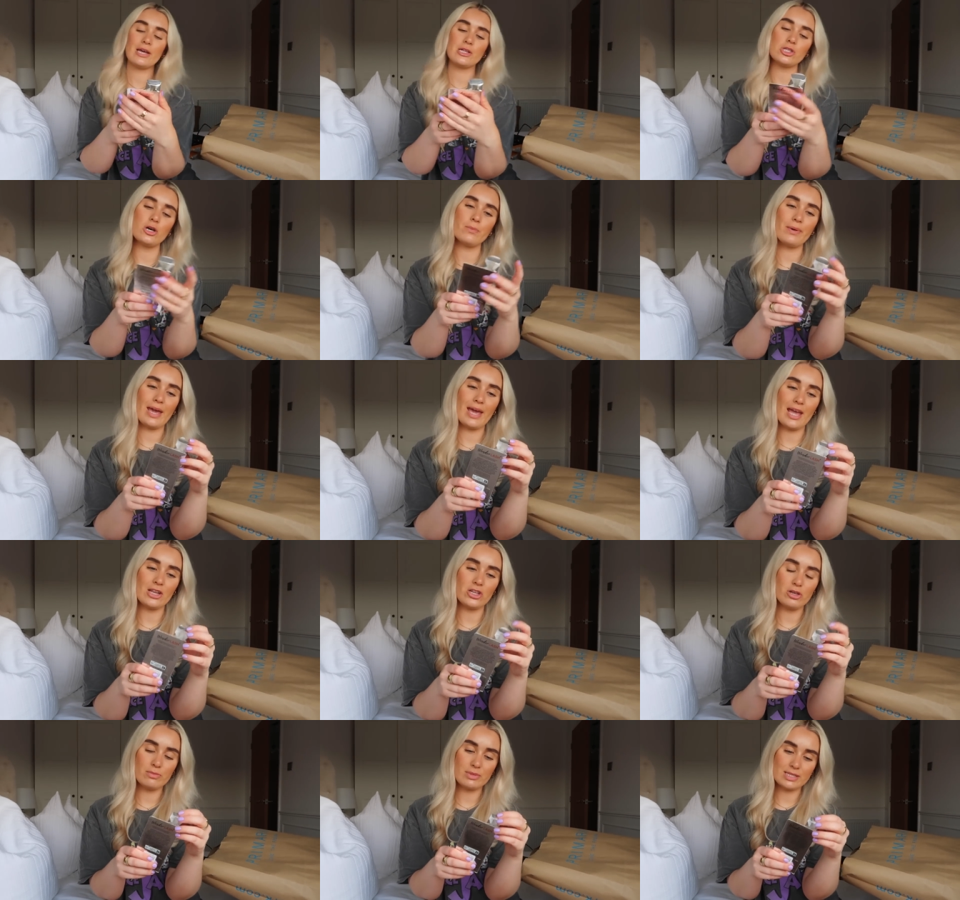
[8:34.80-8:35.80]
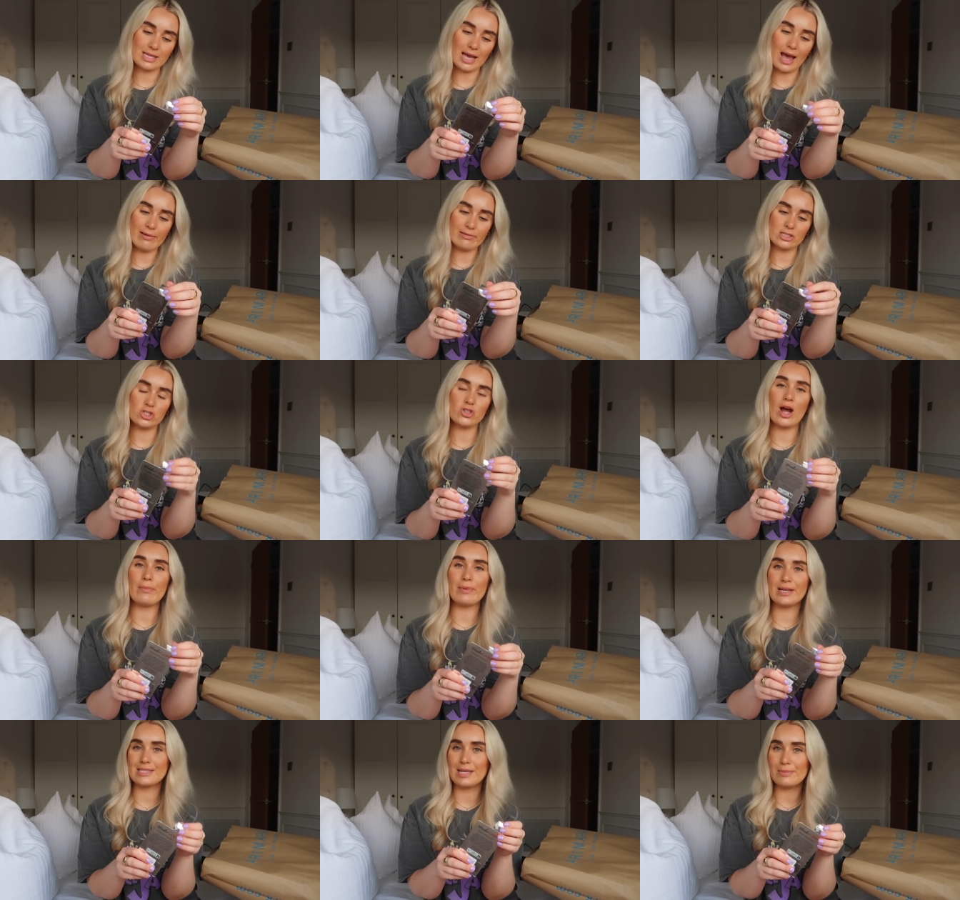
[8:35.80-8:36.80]
picked up a new mascara to try
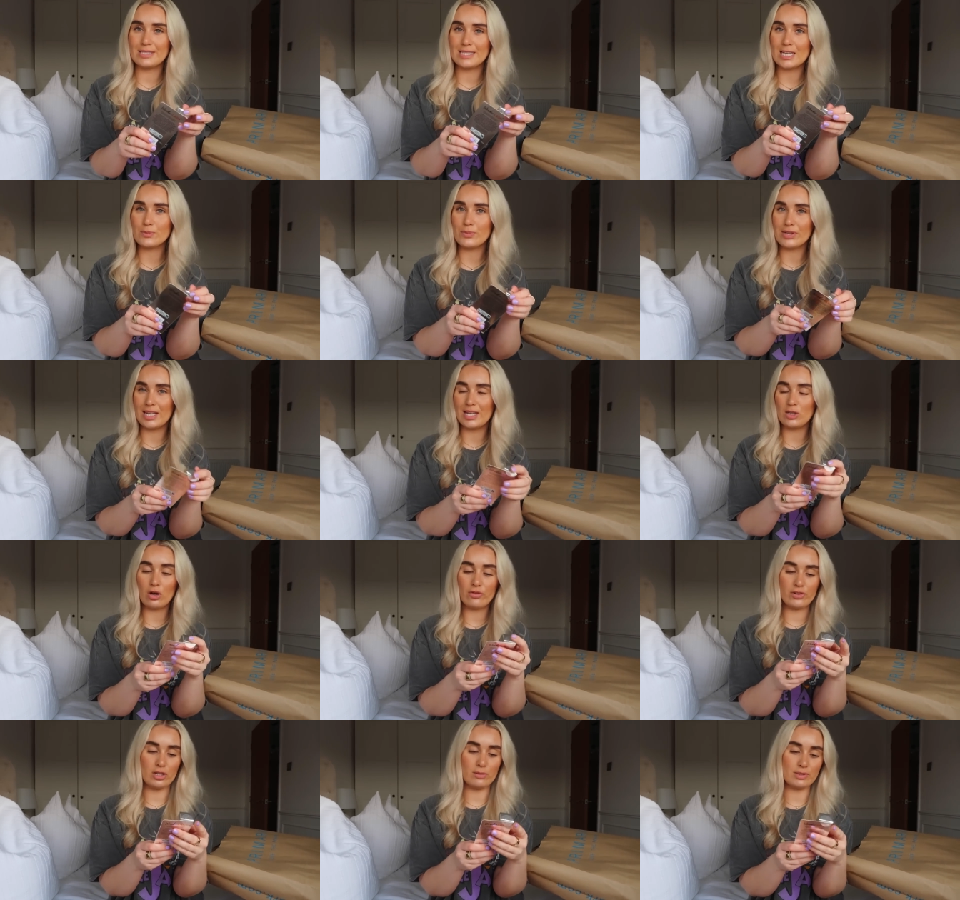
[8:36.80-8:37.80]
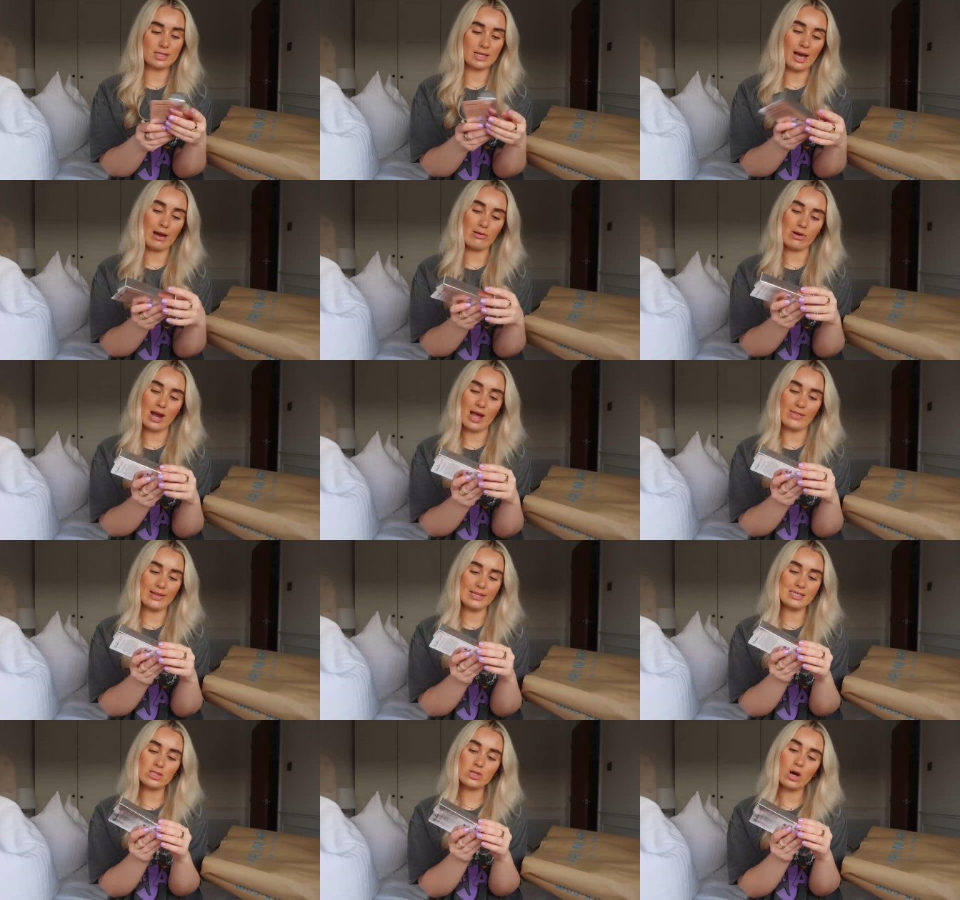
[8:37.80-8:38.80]
because I'm in desperate need of a new mascara and
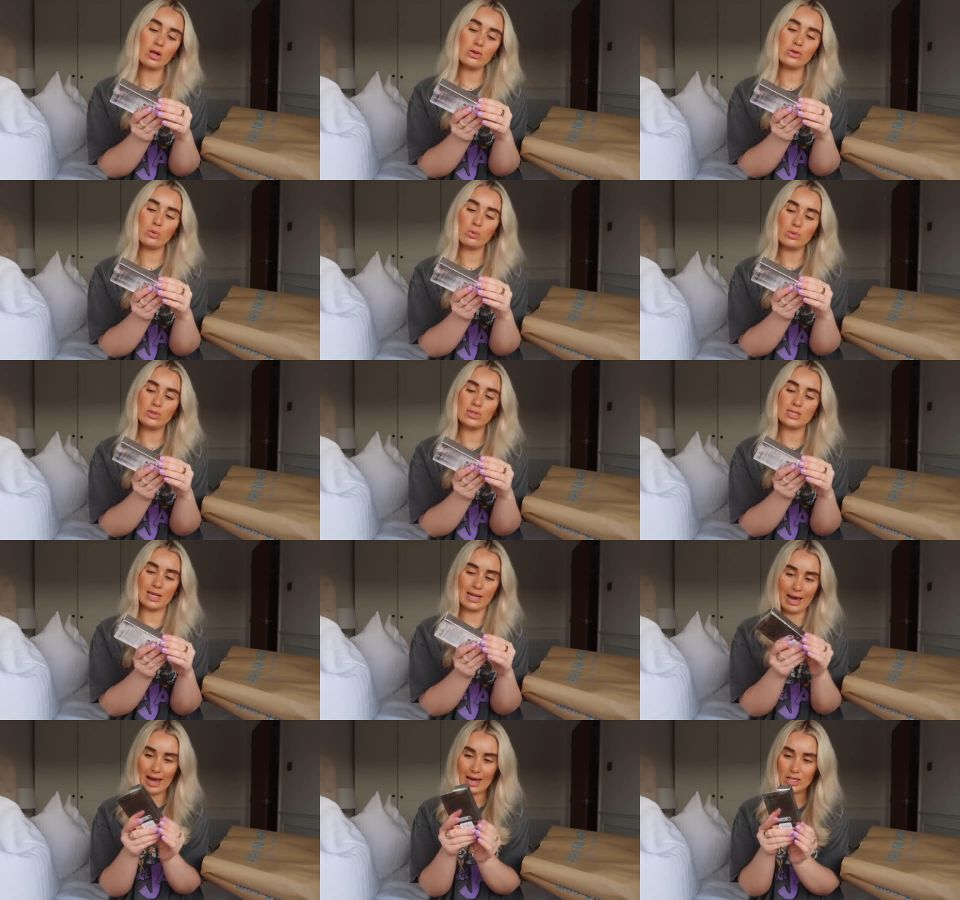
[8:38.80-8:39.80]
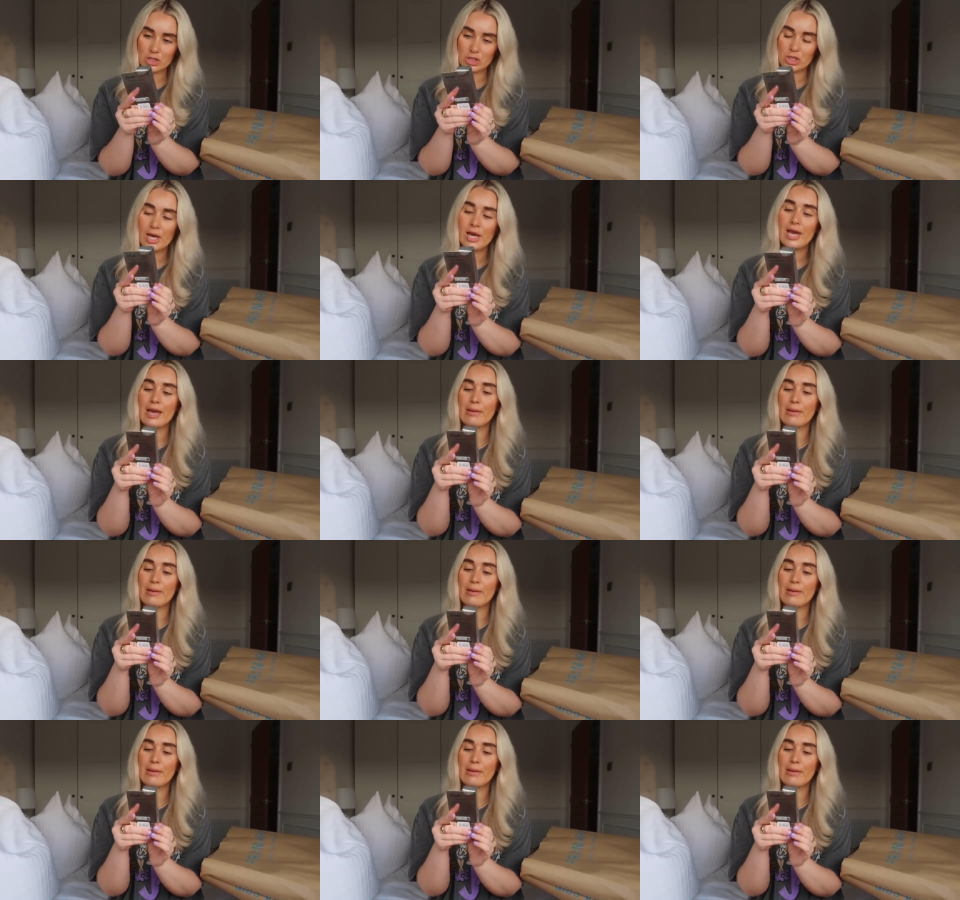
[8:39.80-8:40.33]
this is called the Wonder Lash.